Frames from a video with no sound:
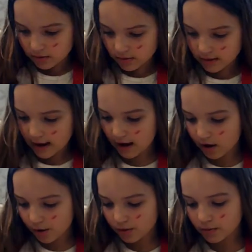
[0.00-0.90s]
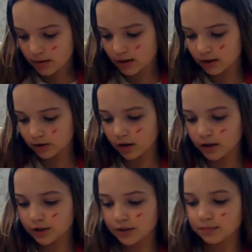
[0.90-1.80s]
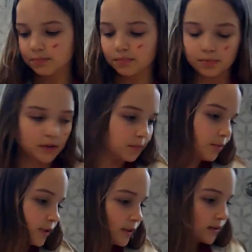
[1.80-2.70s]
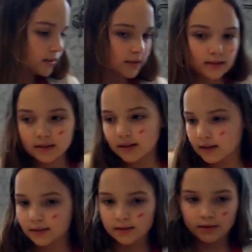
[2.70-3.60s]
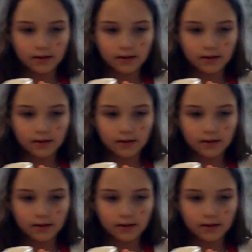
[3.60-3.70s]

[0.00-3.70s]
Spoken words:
Now in a larger, we can put this aside.